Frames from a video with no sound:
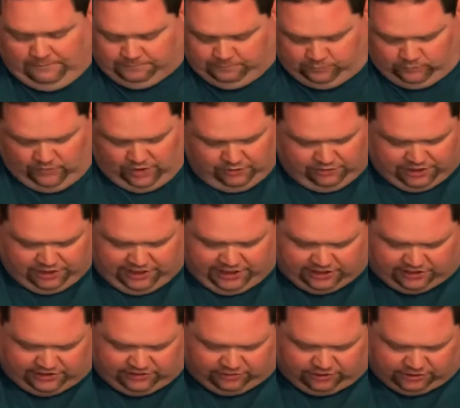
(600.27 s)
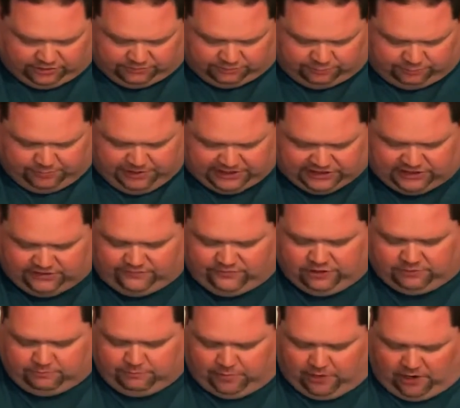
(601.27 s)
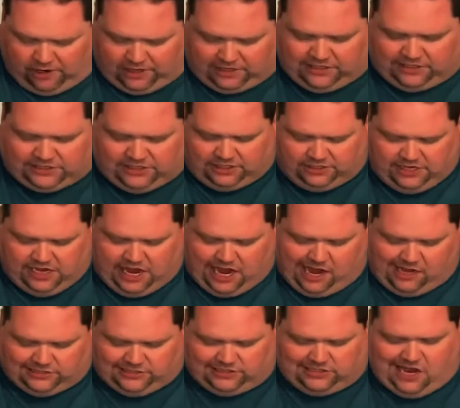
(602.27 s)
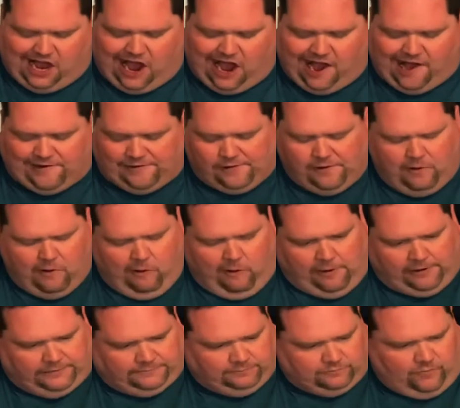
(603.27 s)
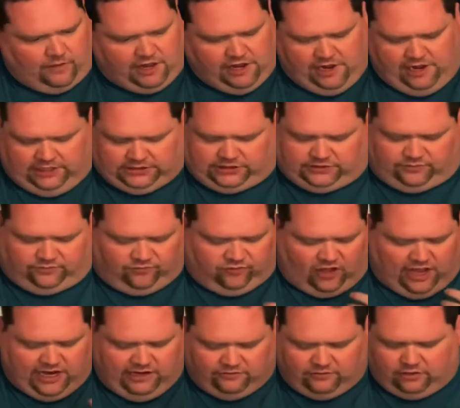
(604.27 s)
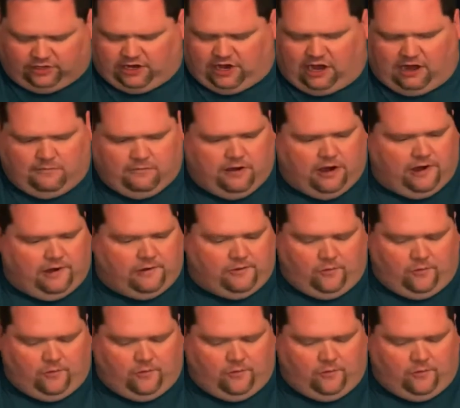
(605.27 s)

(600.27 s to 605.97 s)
You can get the little bits of the bark that's on outside. It's a flavor combo.